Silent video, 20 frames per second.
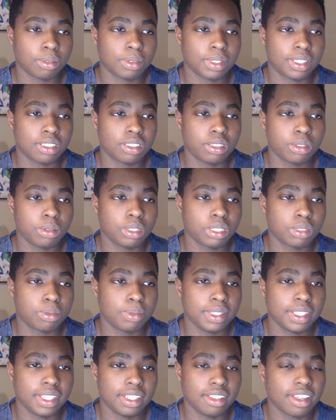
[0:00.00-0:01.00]
because he would just
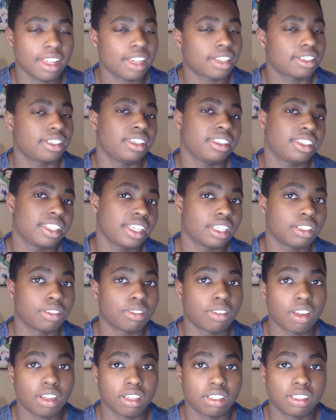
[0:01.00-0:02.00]
be the exact same thing as
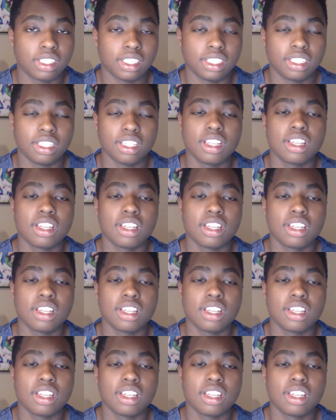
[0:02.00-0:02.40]
Rock Lee.